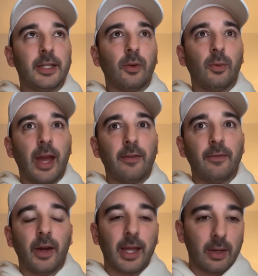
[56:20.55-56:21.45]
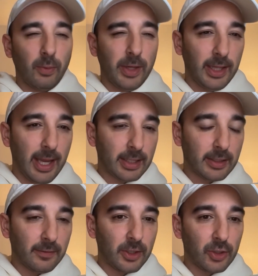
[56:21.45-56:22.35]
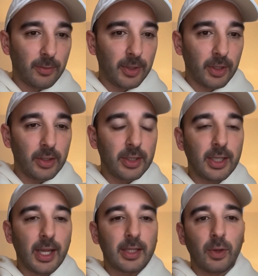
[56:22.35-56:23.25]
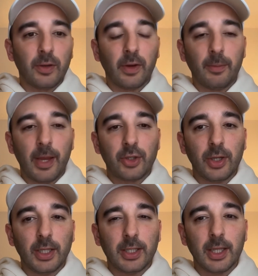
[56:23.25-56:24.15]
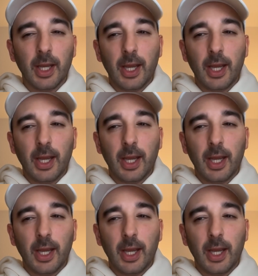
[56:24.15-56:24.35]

So we have, again, weekly active contributors as one of our metrics.